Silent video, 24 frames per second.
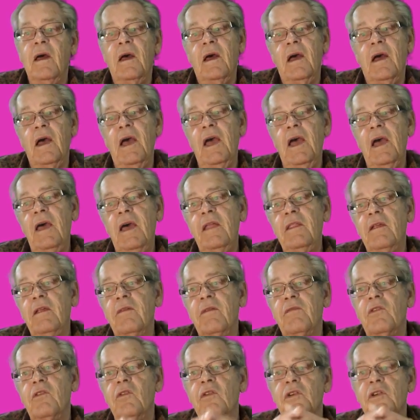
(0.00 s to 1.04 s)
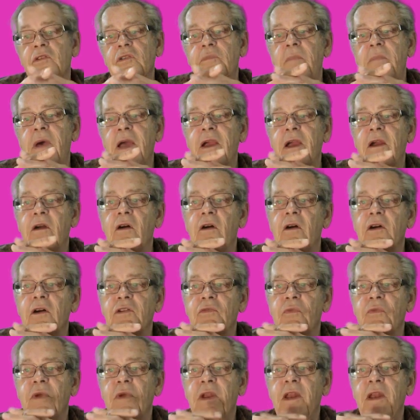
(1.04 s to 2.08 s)
And of course,
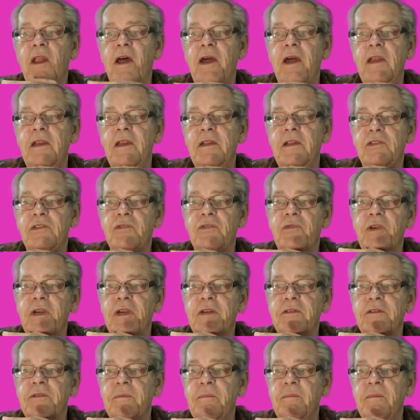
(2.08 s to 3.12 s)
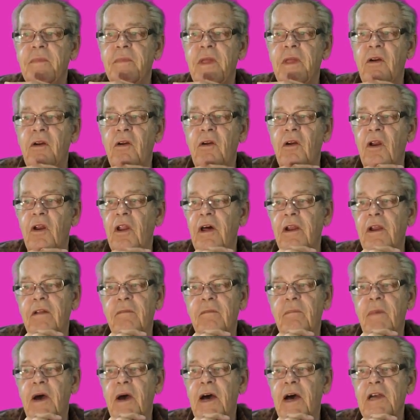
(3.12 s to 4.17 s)
Bangkok's red light districts. There are a lot
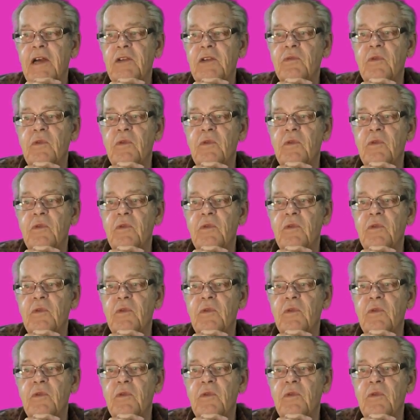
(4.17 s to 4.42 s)
of bars